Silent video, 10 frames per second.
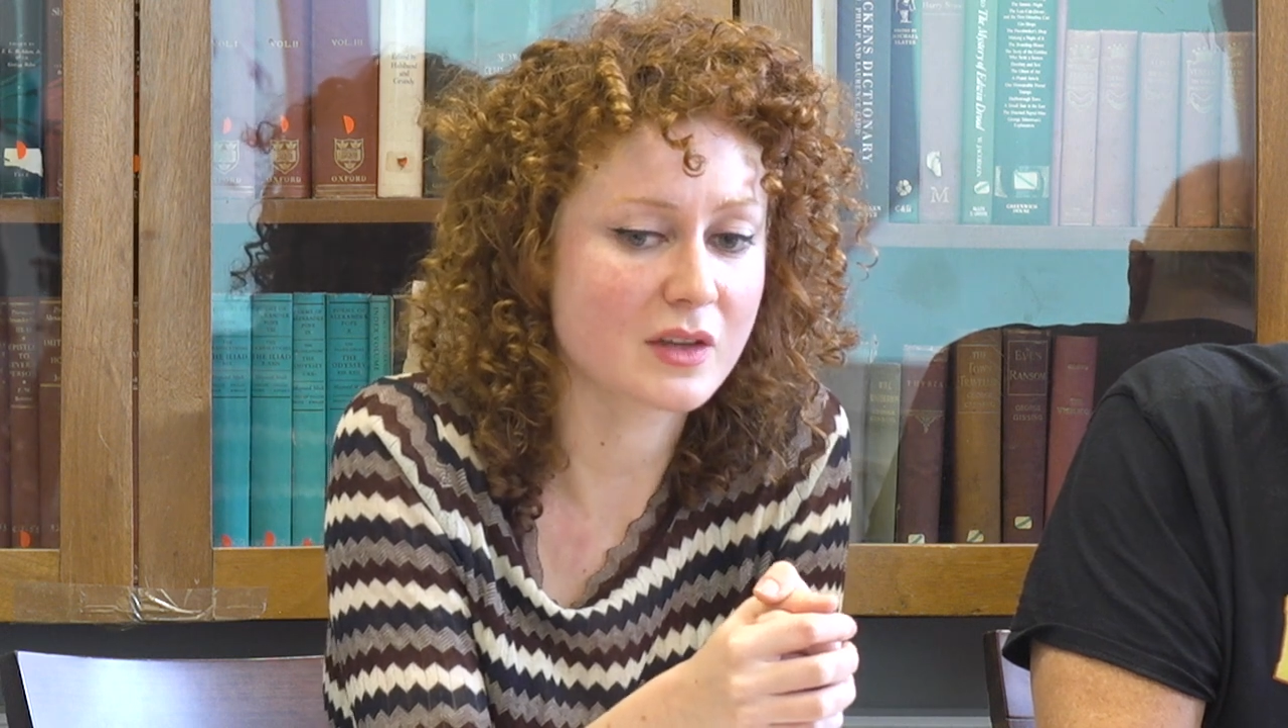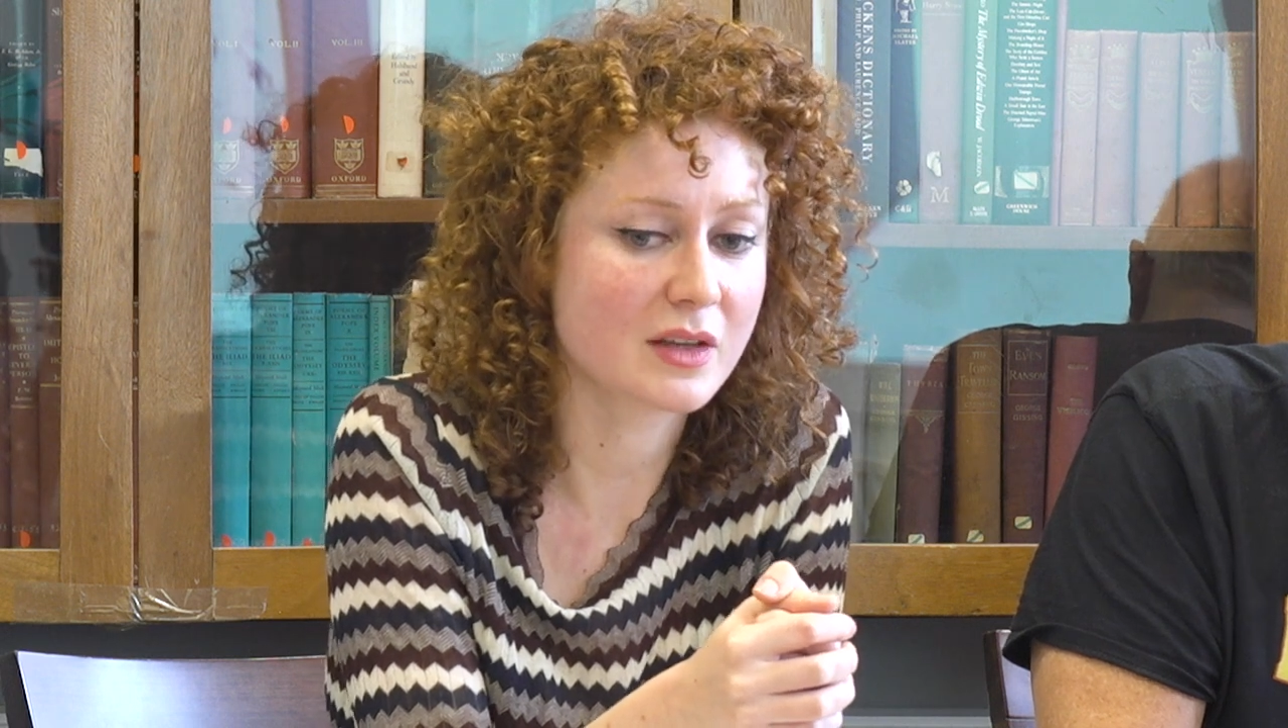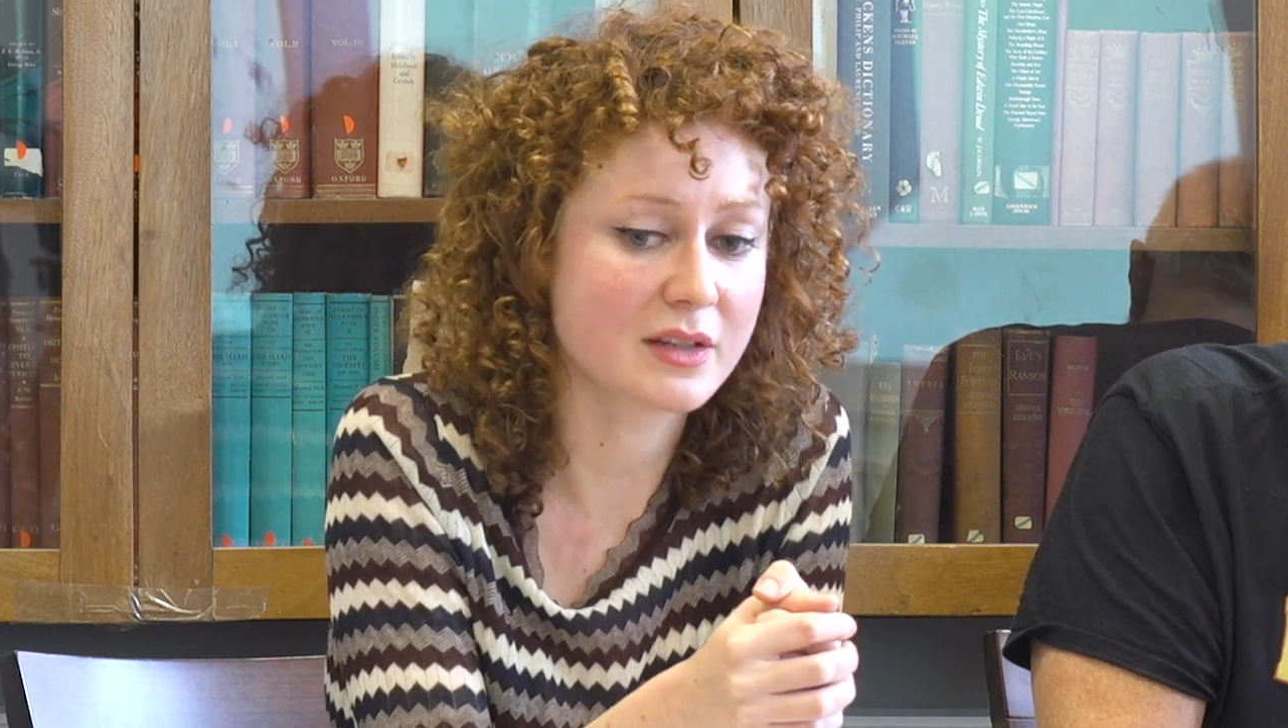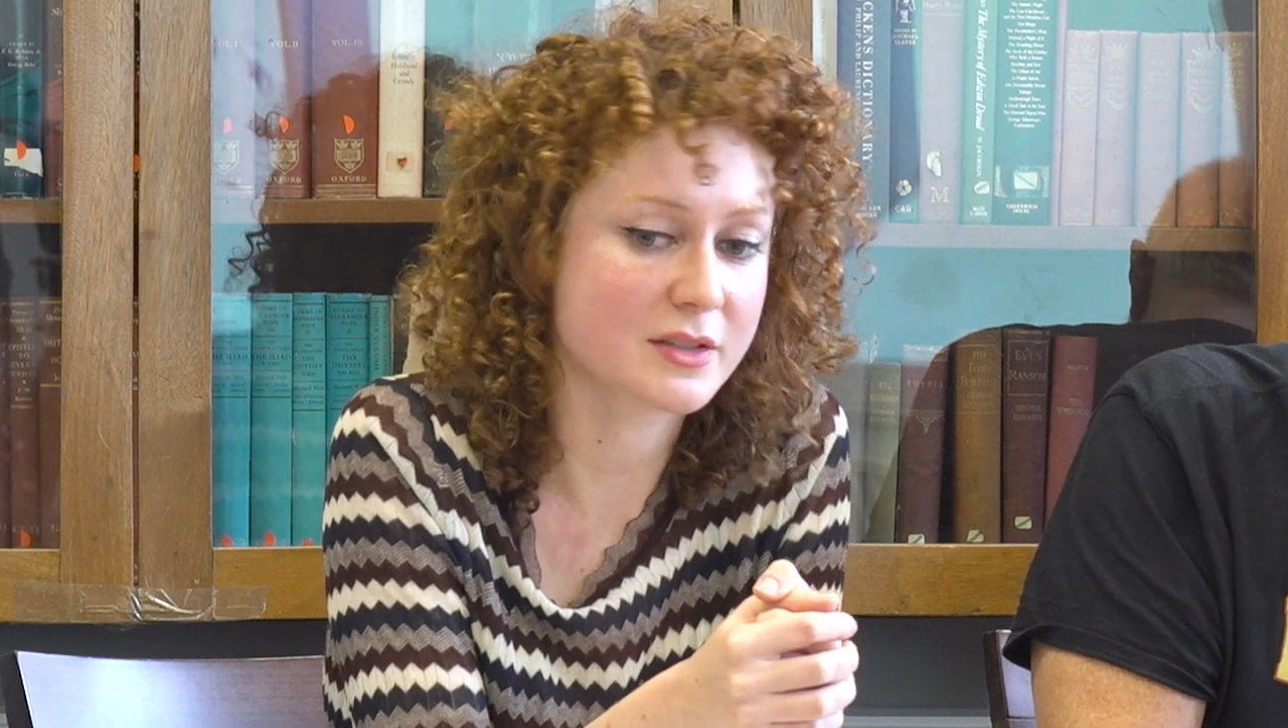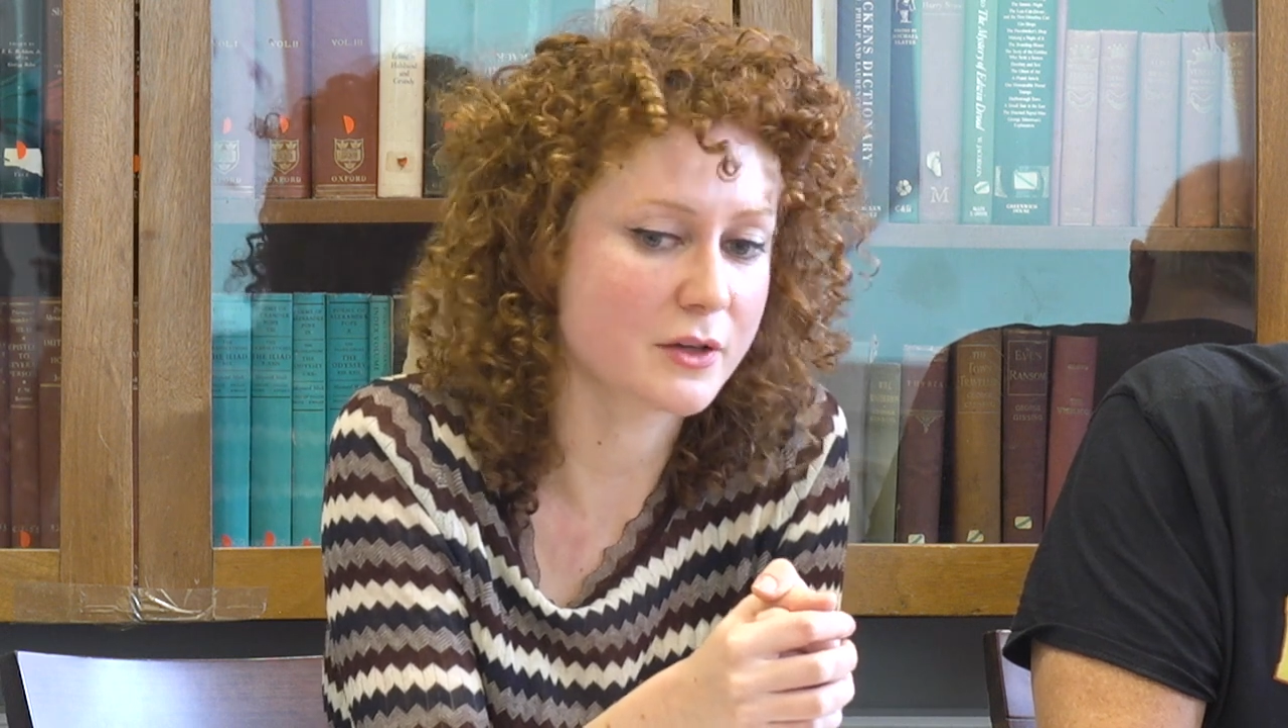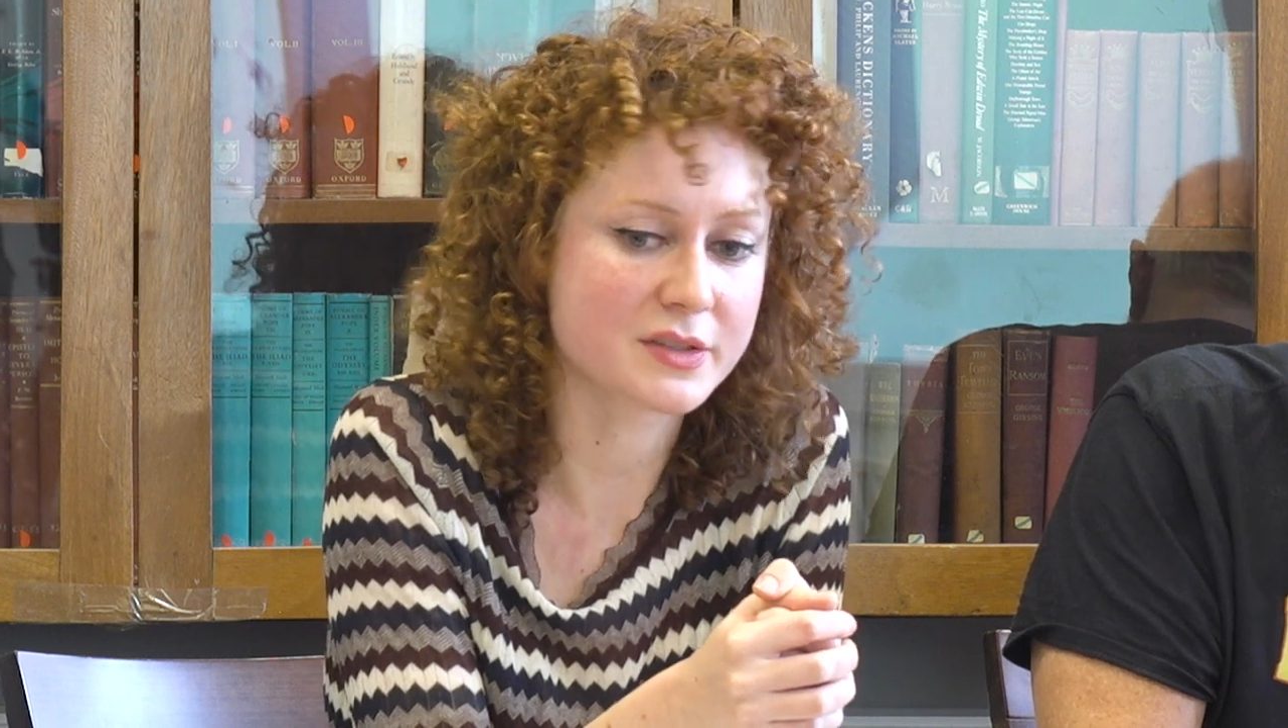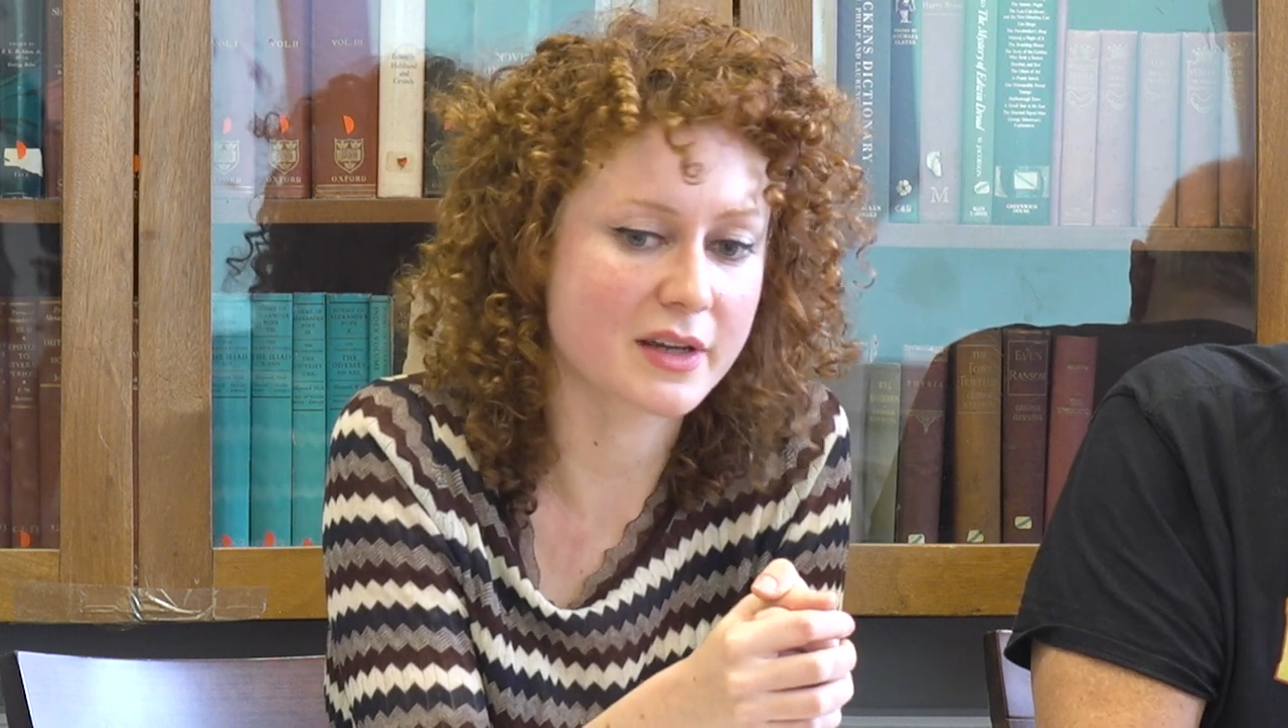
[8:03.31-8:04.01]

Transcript: in its own